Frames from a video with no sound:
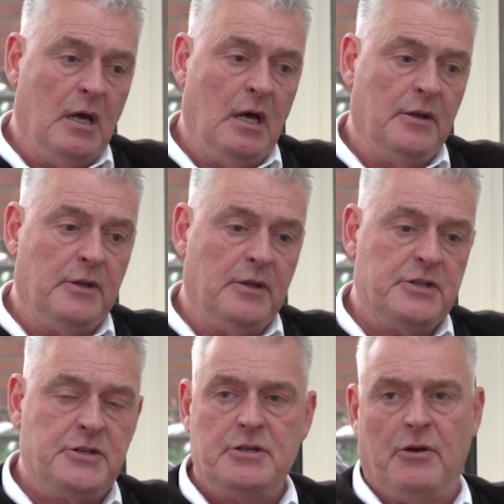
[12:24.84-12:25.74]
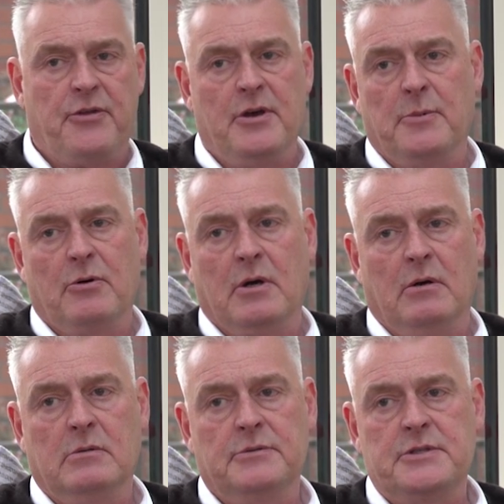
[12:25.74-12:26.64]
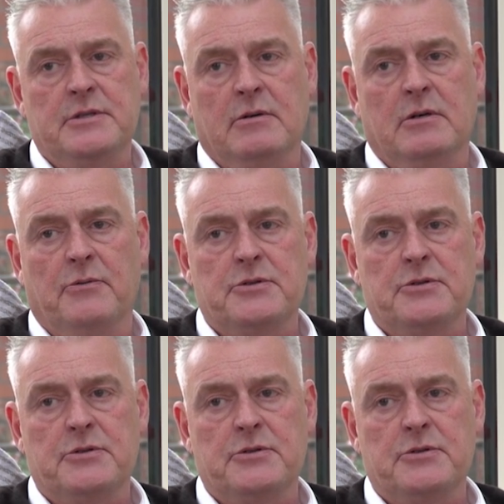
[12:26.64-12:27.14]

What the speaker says: And this is not thermal coal. This is not coal